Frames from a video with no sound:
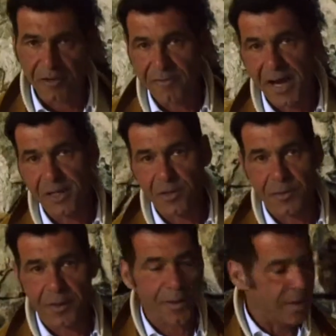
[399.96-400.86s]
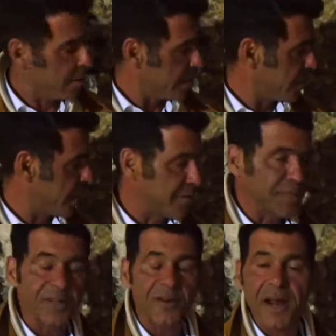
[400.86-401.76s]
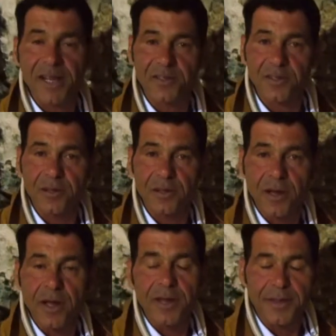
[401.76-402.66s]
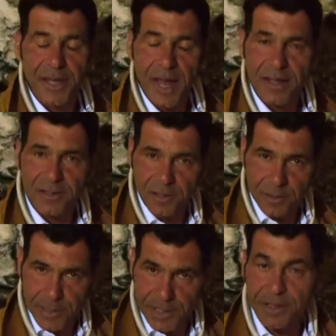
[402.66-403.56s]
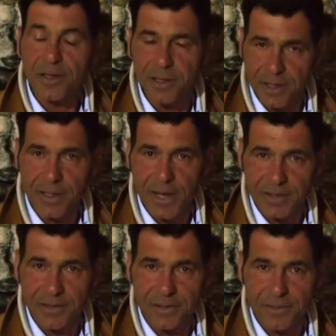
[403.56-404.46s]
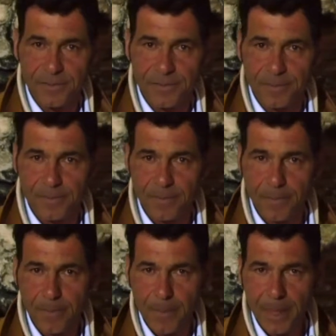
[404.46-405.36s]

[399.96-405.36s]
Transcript: of Nazareth? There is your answer. The answer is yes. Sunday.